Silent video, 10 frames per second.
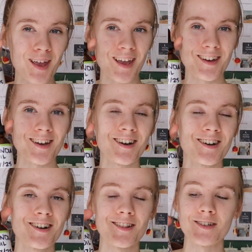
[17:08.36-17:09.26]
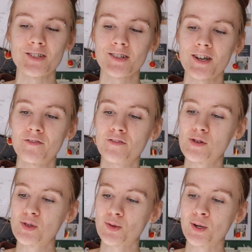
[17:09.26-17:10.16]
made a calendula
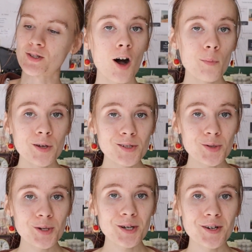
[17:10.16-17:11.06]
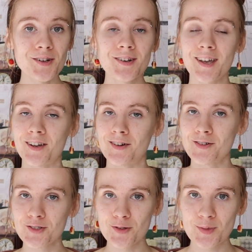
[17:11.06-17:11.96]
infused oil. Almond oil can
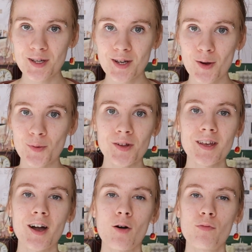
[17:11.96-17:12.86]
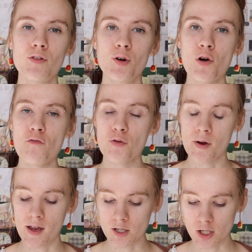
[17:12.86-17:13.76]
also be really helpful
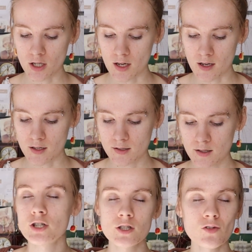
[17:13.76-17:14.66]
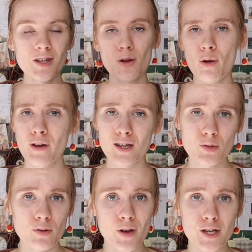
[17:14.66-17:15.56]
for itchiness. Just doing your own
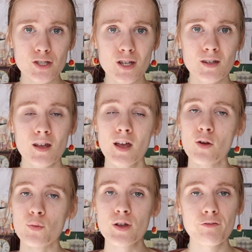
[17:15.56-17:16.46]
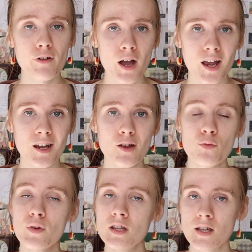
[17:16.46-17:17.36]
exploration, refine,
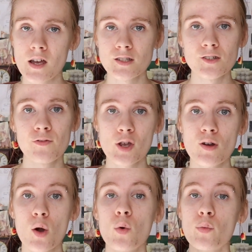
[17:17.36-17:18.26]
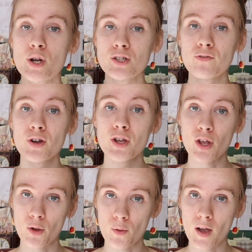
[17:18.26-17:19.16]
retest, figure out what works for you